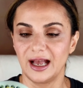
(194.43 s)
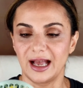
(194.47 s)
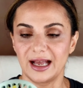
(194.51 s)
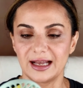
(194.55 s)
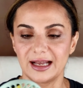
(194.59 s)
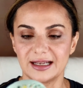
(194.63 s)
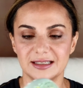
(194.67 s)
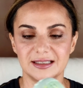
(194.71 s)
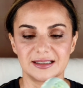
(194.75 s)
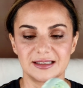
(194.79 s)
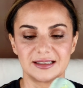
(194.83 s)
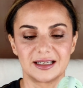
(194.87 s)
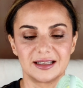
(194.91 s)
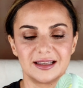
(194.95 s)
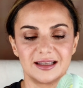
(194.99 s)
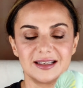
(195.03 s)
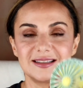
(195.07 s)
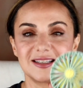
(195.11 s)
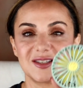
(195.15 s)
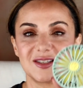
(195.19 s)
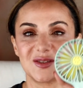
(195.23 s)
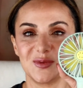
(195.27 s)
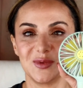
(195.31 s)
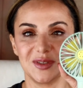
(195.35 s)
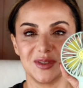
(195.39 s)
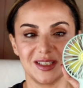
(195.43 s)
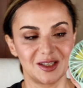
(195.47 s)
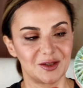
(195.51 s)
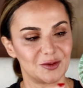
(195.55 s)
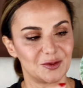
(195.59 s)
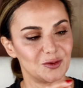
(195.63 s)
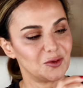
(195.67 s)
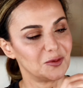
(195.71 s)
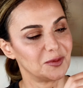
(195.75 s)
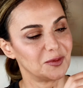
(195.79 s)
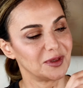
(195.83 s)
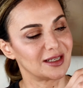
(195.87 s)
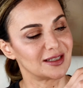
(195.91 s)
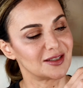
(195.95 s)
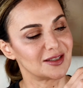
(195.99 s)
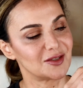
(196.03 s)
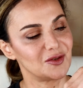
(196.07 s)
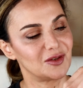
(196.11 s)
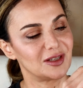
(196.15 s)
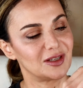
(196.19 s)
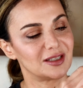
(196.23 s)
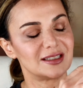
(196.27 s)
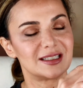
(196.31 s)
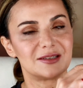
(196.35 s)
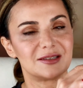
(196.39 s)
And this is really cool because
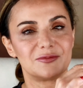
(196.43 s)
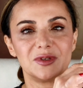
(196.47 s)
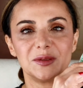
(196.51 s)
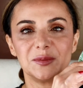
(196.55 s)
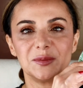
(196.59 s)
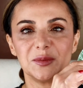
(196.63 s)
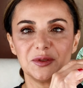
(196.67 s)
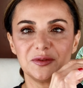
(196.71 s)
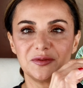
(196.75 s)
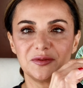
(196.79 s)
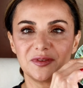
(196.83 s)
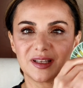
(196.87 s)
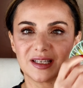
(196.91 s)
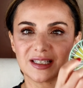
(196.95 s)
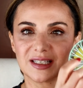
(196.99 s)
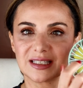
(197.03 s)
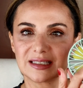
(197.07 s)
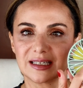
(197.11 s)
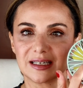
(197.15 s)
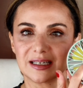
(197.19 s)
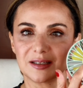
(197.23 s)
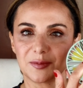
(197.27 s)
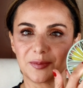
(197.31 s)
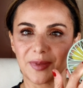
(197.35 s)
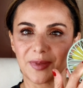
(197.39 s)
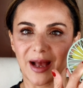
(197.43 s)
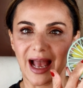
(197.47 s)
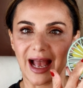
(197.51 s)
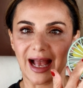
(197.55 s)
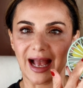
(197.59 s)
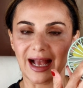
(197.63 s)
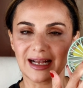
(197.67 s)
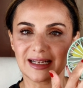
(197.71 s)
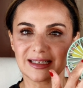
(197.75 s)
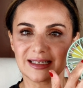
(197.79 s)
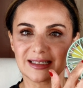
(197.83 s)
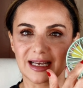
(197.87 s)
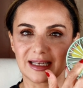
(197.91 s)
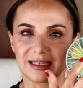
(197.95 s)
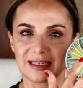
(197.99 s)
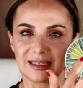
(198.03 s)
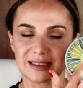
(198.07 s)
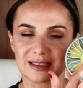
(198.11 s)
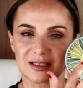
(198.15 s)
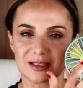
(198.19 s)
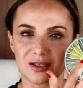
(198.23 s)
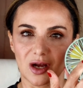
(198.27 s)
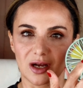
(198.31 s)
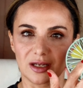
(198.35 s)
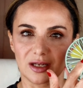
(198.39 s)
you can remove this little pad and
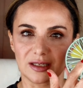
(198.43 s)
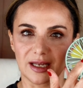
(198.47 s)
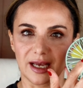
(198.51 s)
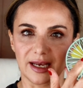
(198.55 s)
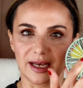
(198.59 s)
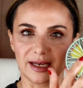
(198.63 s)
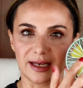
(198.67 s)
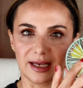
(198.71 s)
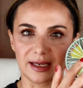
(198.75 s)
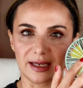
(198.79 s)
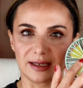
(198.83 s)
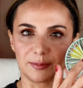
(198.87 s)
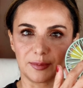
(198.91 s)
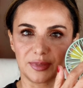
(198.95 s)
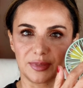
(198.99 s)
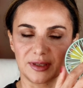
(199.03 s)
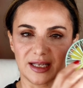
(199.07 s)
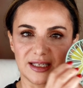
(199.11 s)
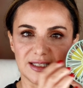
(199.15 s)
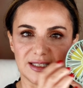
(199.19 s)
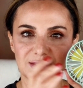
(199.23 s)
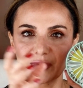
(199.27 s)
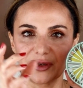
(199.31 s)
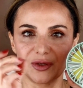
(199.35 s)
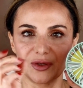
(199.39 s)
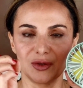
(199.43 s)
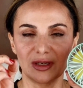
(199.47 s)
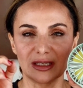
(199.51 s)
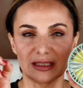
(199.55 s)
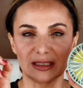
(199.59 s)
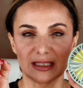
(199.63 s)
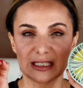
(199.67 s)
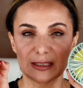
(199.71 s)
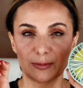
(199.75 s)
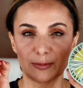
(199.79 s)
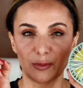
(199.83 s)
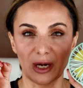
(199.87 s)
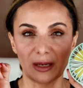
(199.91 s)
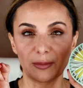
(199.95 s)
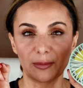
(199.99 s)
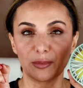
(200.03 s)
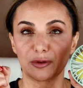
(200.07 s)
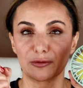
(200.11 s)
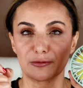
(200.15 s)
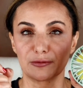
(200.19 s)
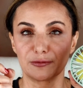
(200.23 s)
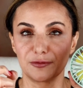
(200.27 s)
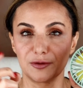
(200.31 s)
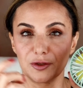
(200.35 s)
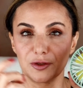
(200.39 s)
it's got like a place where you can spray
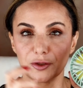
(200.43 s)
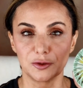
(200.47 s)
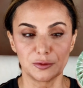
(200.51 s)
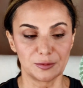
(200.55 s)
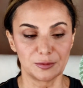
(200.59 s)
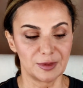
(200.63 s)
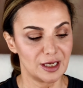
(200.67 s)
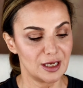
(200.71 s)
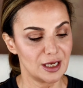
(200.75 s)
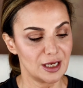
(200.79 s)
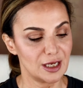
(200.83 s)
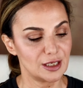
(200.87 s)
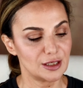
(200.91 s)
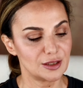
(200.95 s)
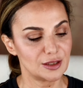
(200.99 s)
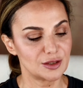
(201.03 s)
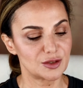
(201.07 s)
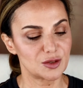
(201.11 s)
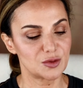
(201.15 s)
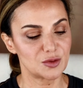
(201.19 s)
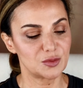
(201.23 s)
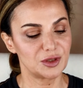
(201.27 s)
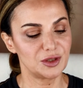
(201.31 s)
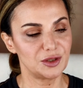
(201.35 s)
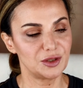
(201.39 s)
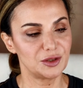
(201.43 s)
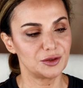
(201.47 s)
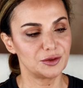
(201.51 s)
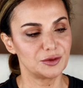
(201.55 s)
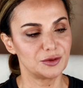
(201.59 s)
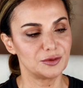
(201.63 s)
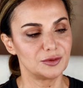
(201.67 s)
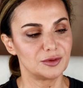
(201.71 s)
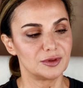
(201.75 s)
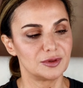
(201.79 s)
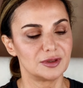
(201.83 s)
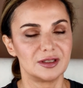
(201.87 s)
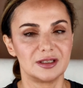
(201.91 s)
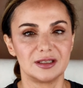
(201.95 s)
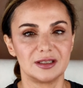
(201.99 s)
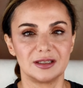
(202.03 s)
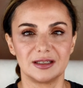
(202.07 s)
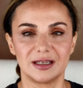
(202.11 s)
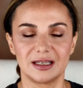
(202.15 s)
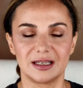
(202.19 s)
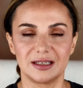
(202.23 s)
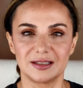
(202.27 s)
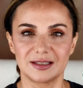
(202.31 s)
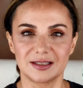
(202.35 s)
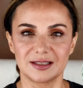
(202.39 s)
perfume. So when you,
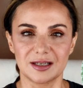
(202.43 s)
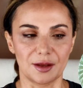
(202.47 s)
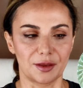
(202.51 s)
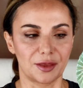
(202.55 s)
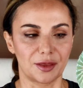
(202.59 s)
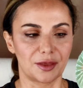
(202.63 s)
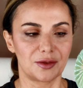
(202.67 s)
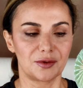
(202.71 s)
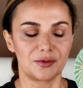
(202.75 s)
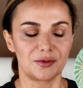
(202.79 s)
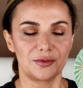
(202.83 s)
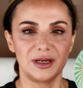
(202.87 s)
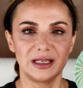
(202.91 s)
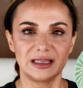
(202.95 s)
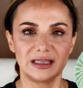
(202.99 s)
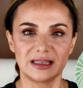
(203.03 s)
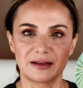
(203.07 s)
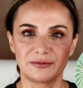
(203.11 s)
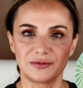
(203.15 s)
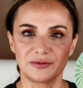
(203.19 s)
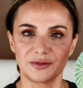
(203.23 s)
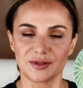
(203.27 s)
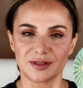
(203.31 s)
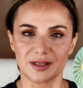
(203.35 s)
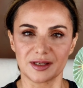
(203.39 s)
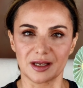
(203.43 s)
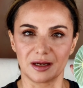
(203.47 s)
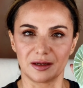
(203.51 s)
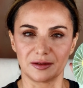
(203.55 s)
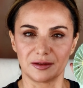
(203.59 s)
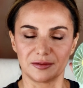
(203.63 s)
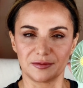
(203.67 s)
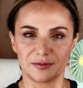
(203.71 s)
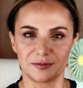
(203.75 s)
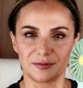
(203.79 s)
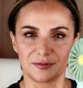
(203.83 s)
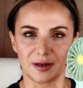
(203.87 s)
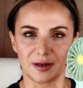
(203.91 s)
it's got 3 levels of